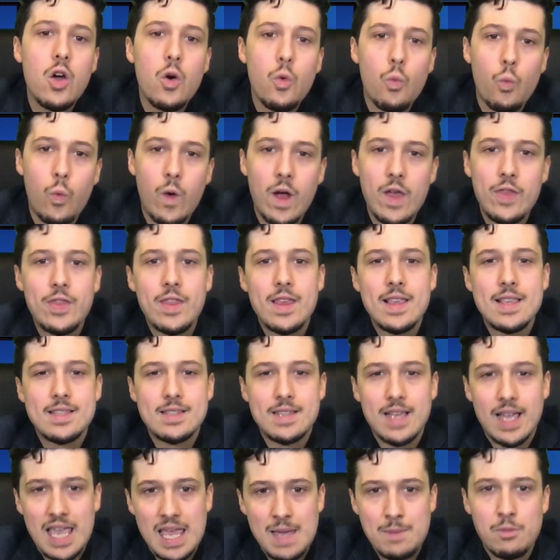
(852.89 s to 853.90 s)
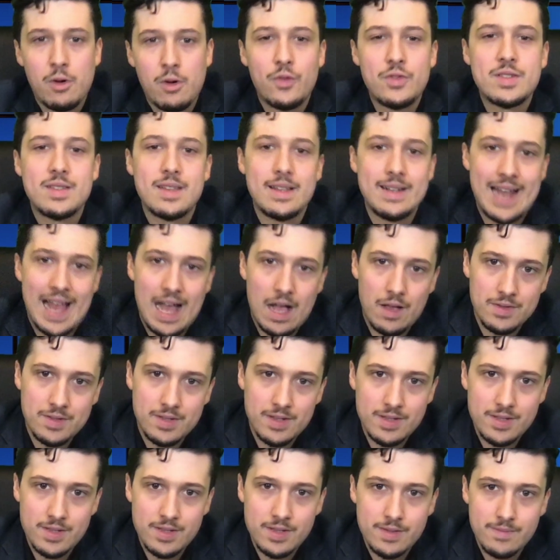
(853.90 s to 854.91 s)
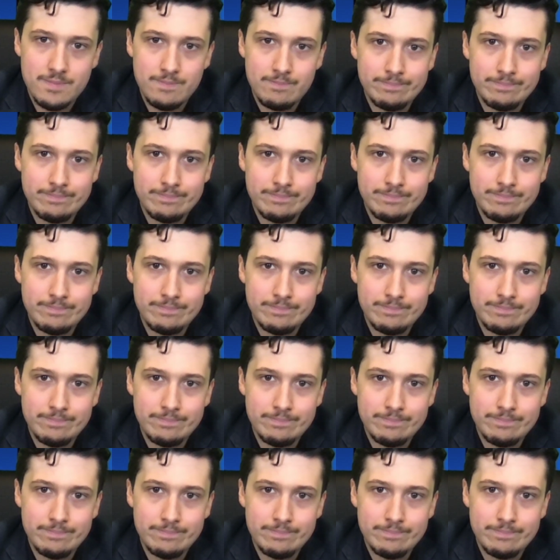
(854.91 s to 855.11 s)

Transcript: with Zaimov's analysis,